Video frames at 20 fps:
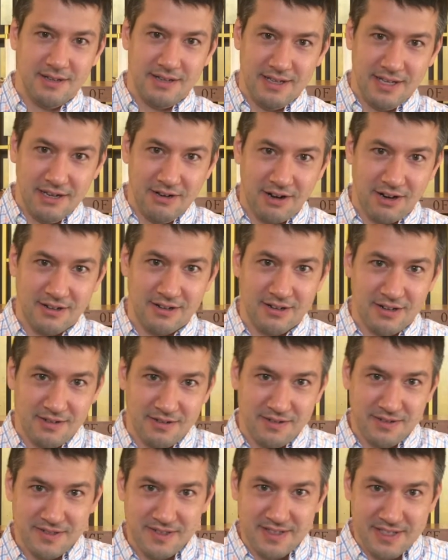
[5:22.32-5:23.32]
in our
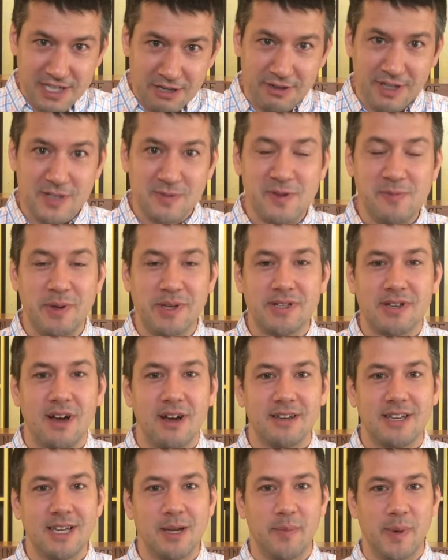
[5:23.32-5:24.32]
series we've been
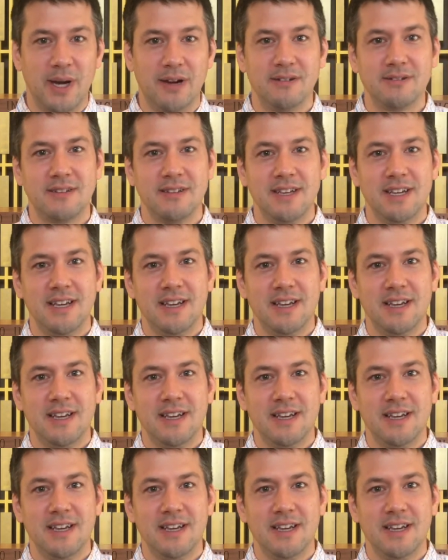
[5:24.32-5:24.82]
talking about,